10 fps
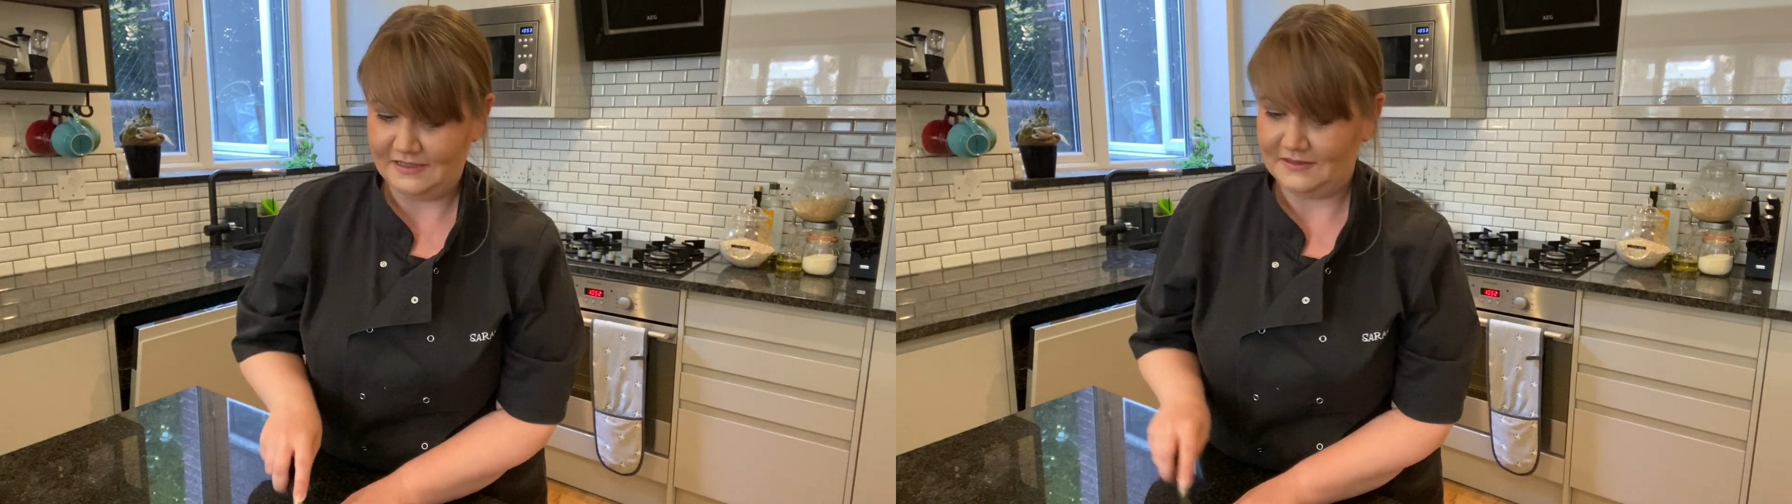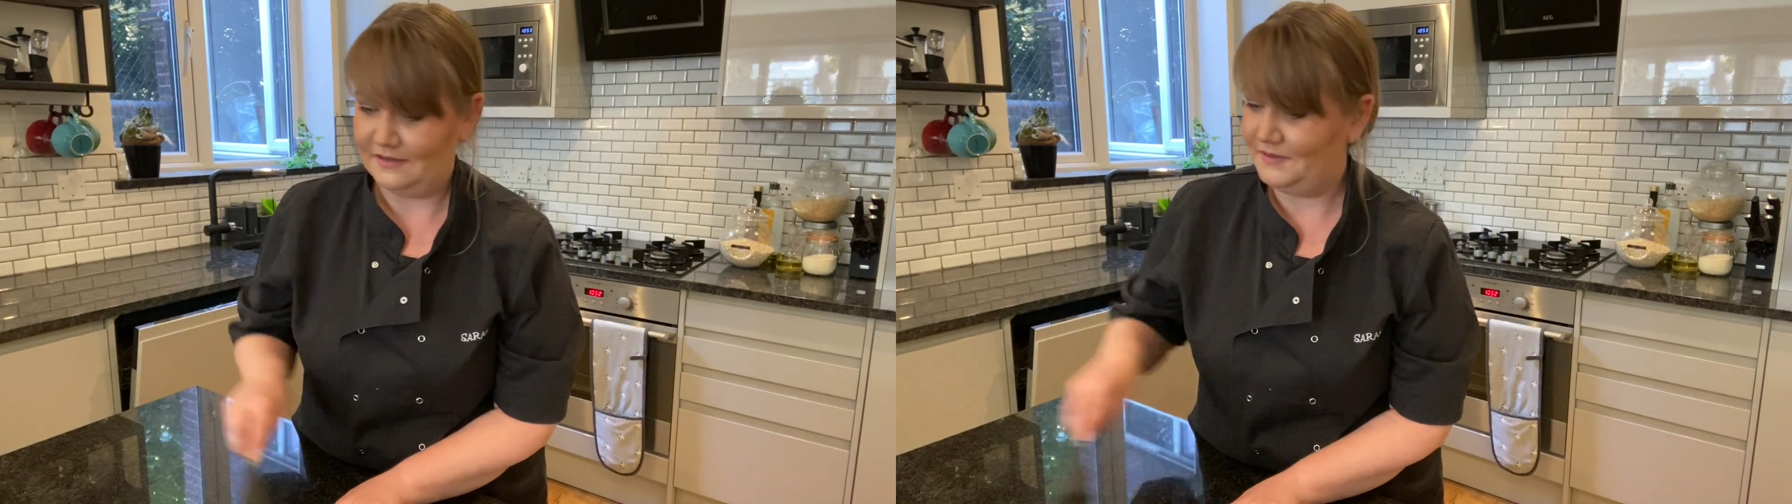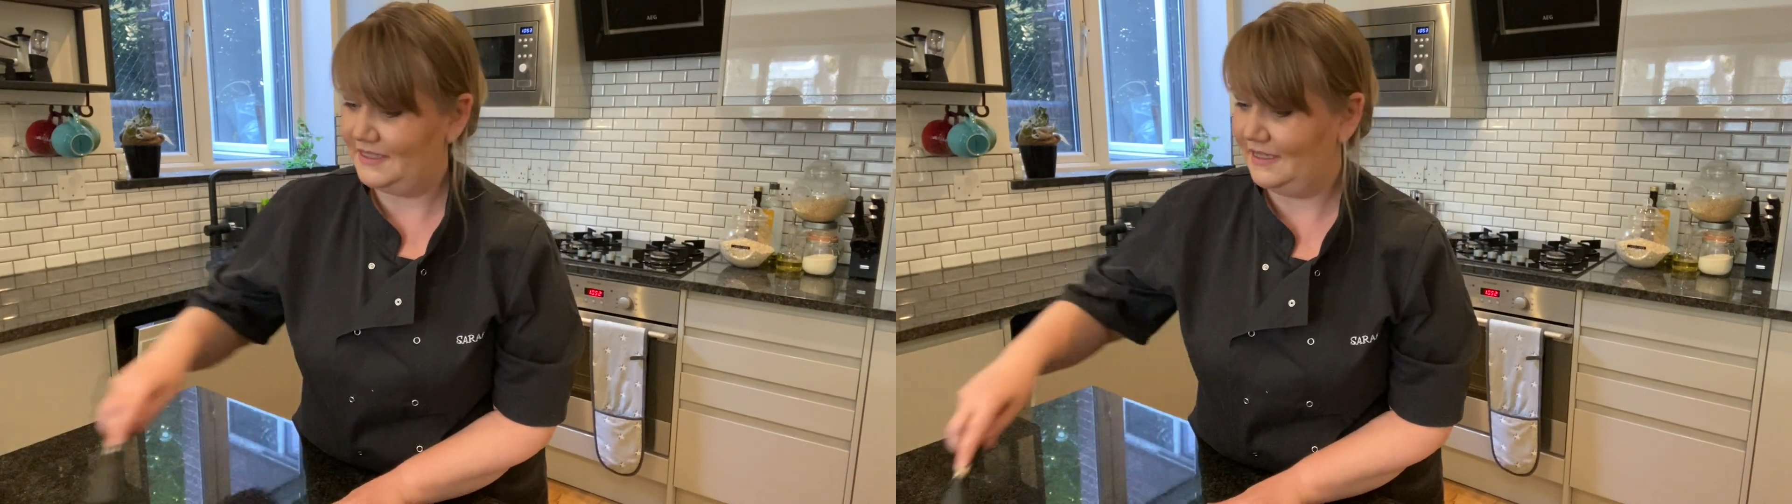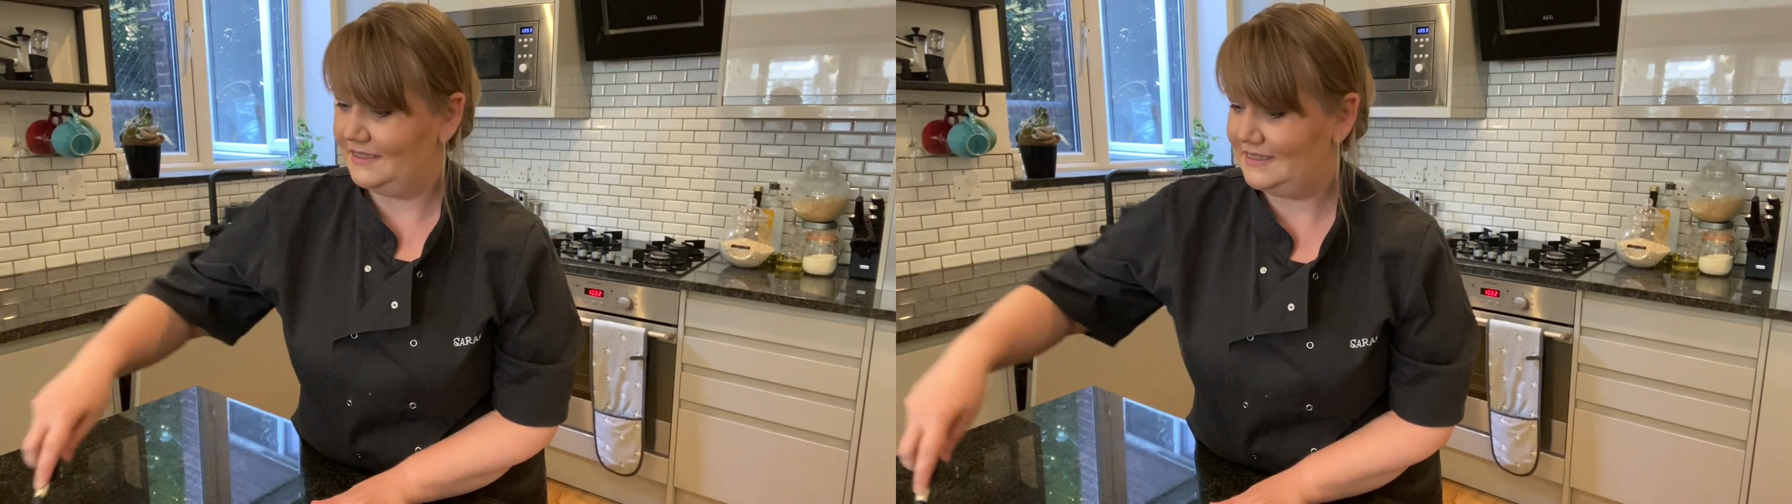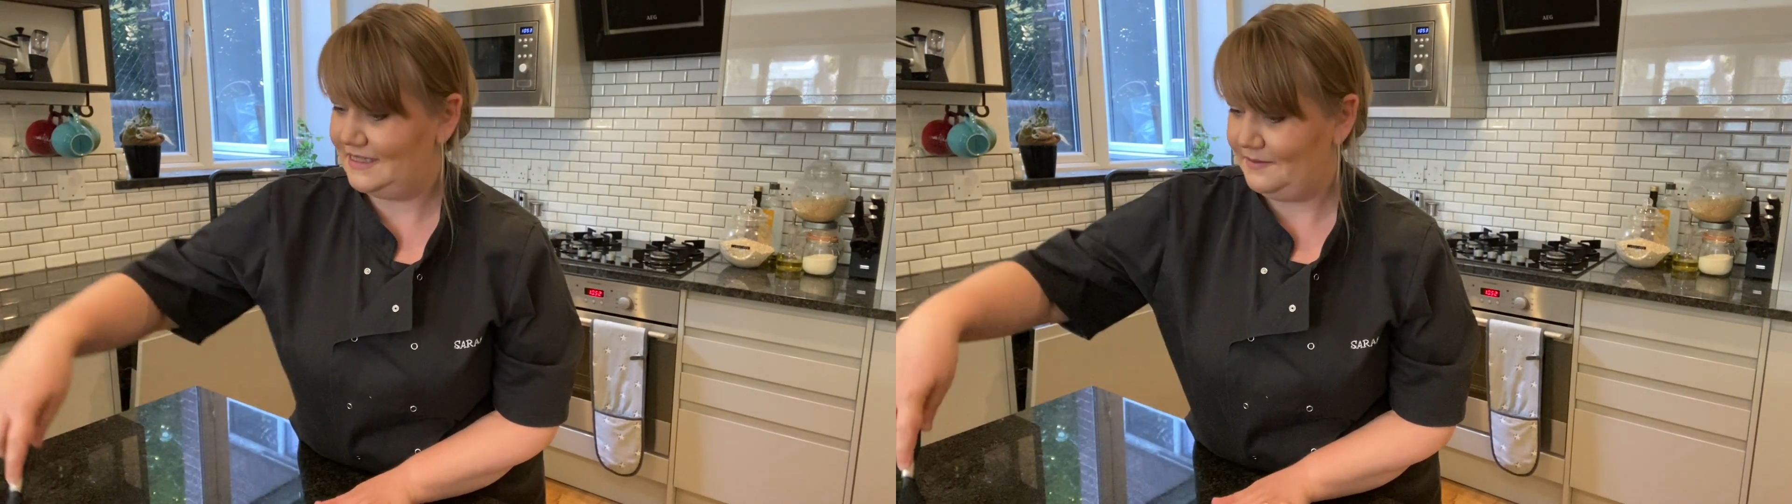I'm just going to
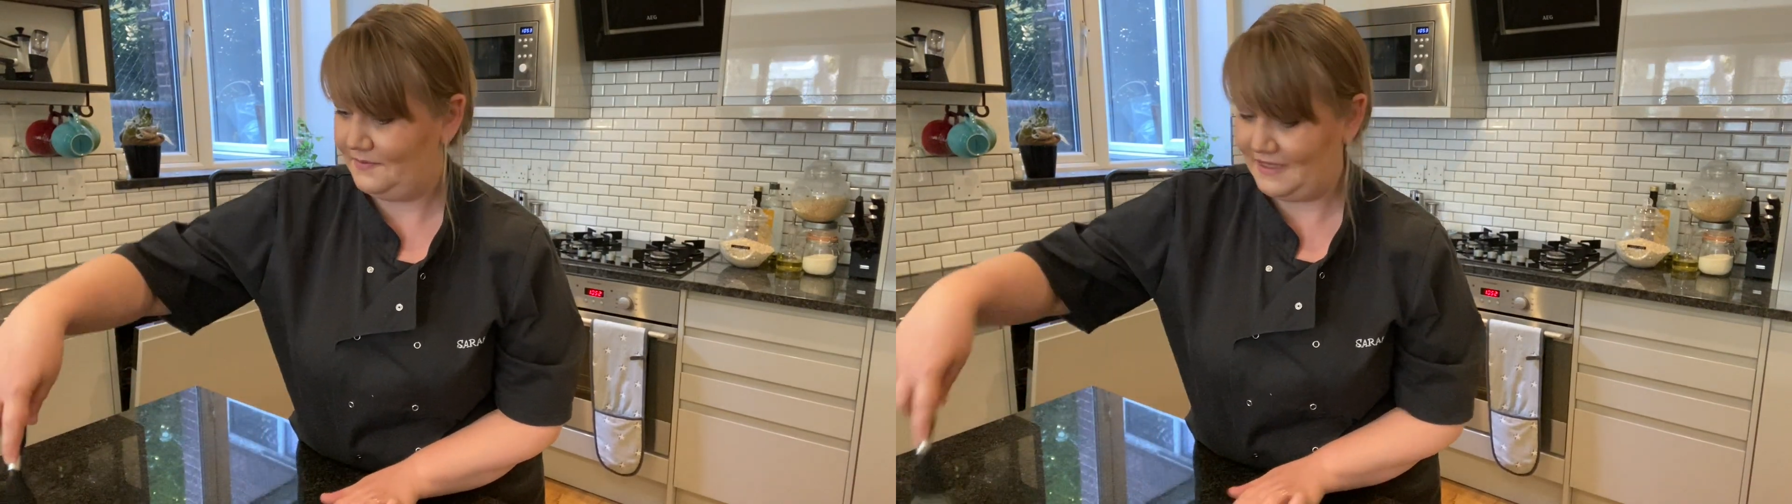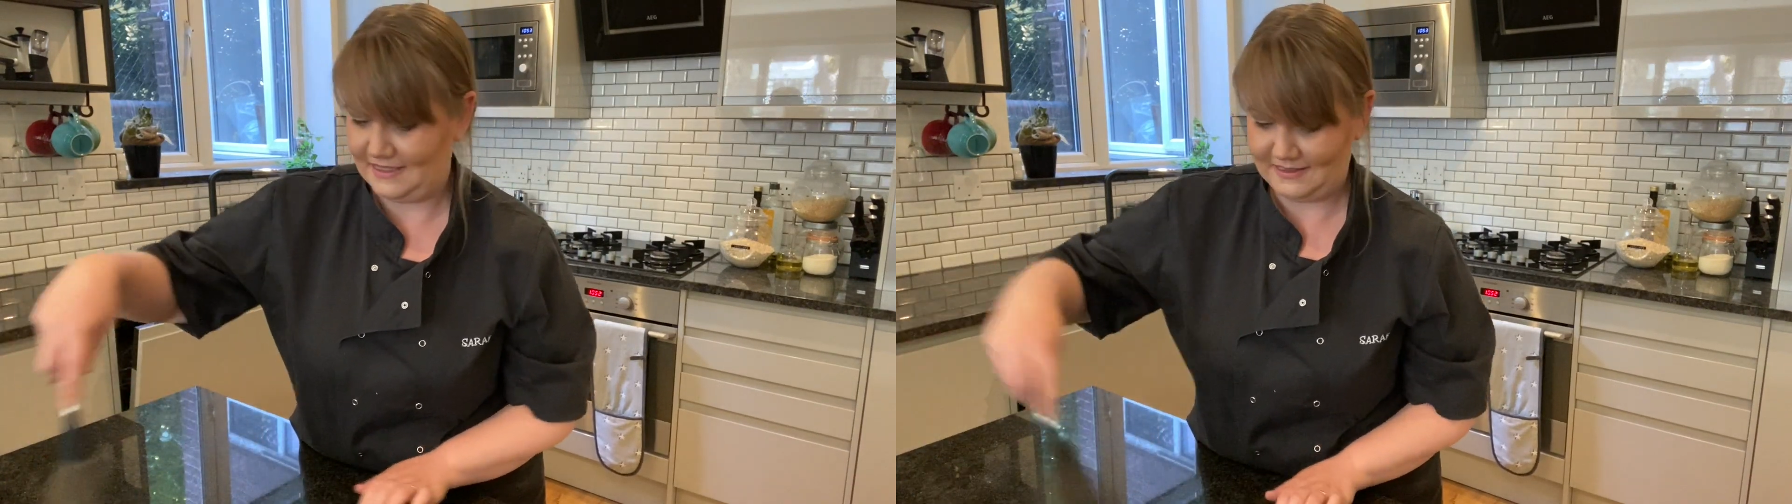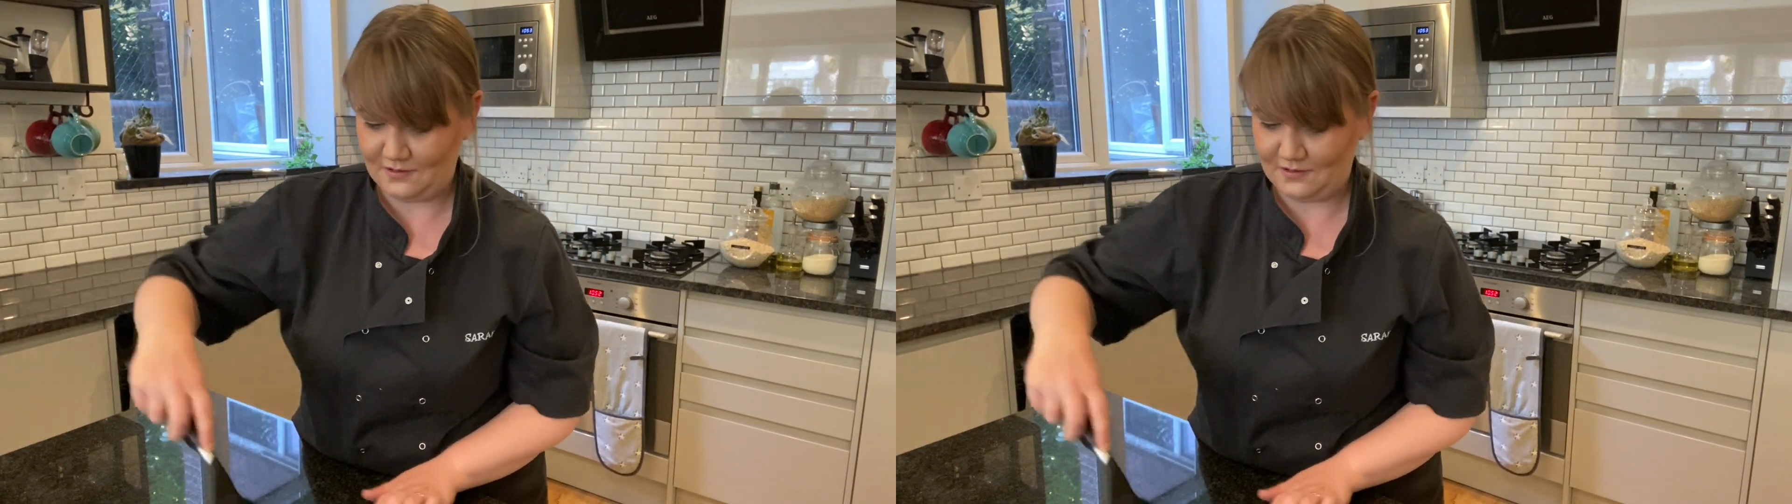slip these